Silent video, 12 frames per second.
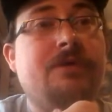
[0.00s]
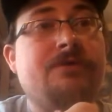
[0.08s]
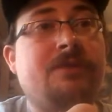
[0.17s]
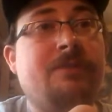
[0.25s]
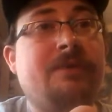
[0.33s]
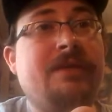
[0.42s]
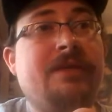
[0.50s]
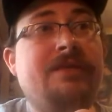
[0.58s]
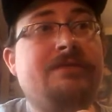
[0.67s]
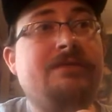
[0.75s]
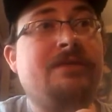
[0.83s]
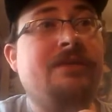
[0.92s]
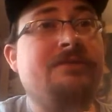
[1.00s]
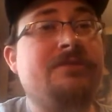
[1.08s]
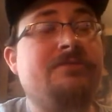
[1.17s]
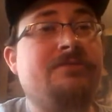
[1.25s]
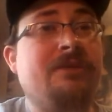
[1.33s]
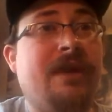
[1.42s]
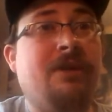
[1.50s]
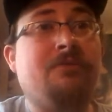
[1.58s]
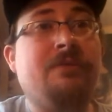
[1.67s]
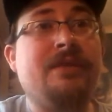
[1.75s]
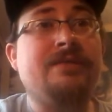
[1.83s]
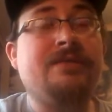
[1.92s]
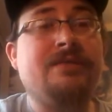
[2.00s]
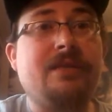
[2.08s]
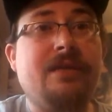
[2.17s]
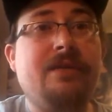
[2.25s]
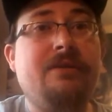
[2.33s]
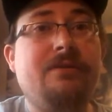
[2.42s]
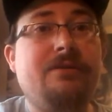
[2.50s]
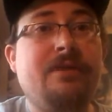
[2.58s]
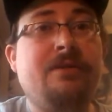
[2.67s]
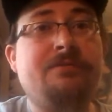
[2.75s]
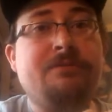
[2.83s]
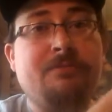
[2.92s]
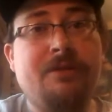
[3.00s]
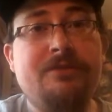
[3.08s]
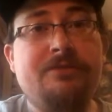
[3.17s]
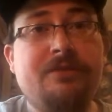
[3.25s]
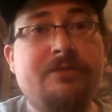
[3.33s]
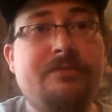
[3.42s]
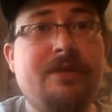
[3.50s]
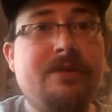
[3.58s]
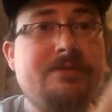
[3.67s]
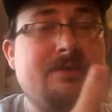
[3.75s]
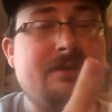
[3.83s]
So, I mean, it doesn't outright say that it was a blood sacrifice,